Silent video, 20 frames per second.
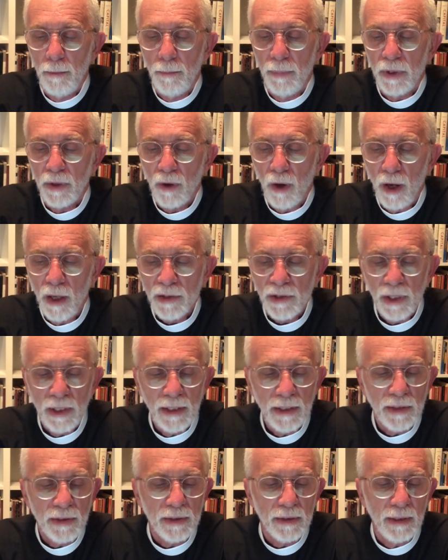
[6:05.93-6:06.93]
Because it
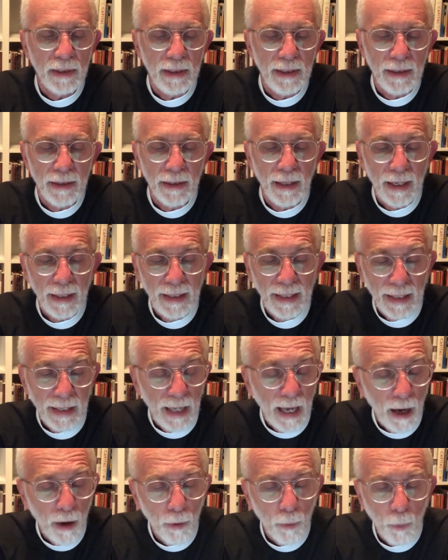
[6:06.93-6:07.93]
is in
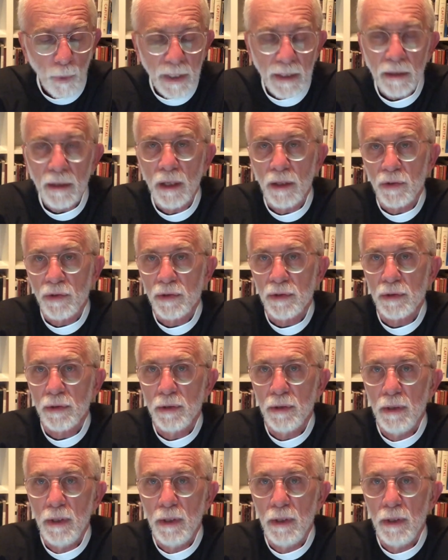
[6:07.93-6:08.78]
our weakness,